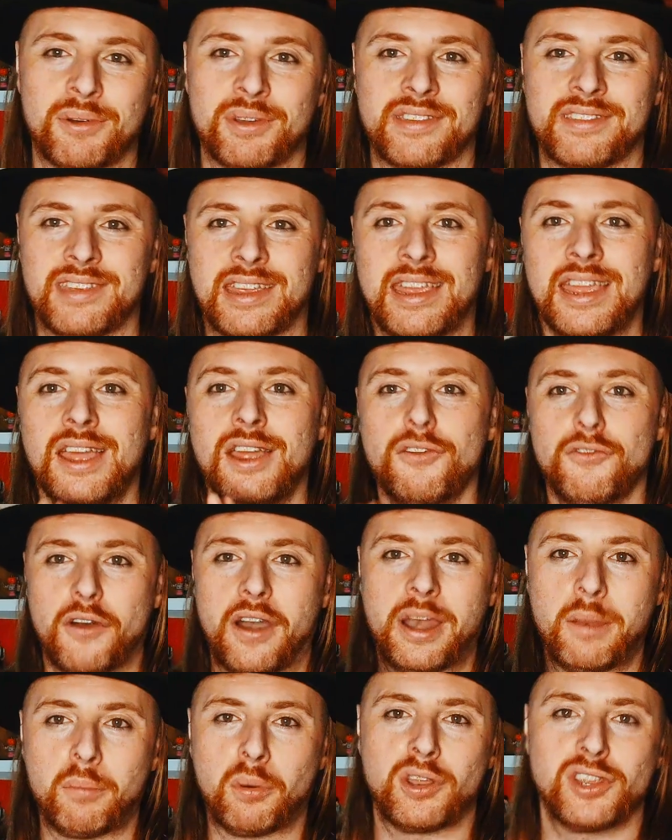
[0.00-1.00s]
I want to see
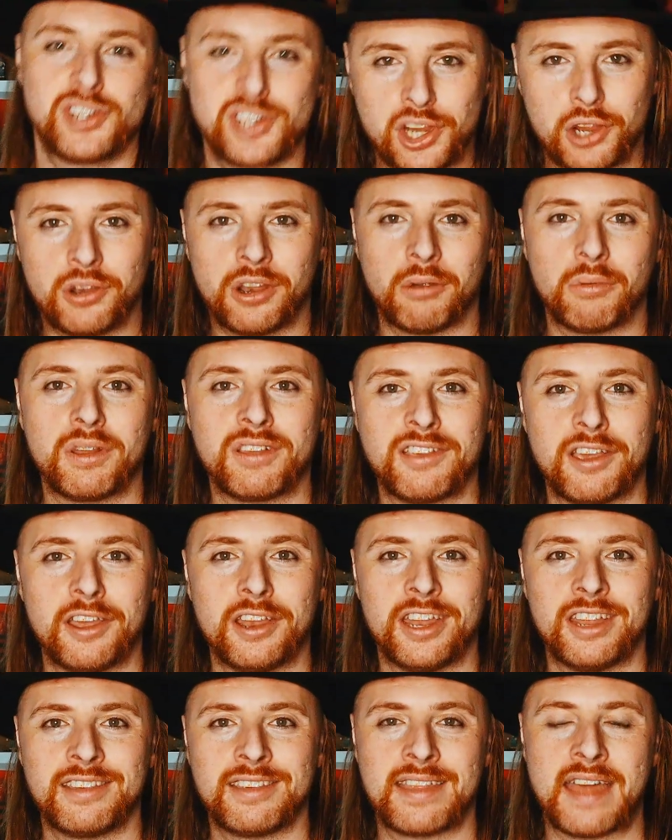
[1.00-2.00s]
Freddie Prinze Jr.
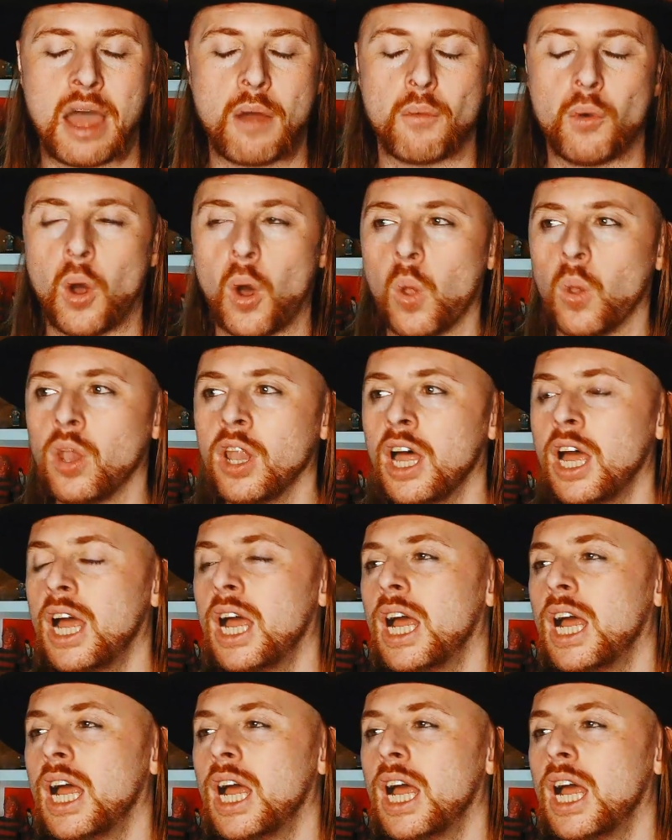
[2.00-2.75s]
return into that role.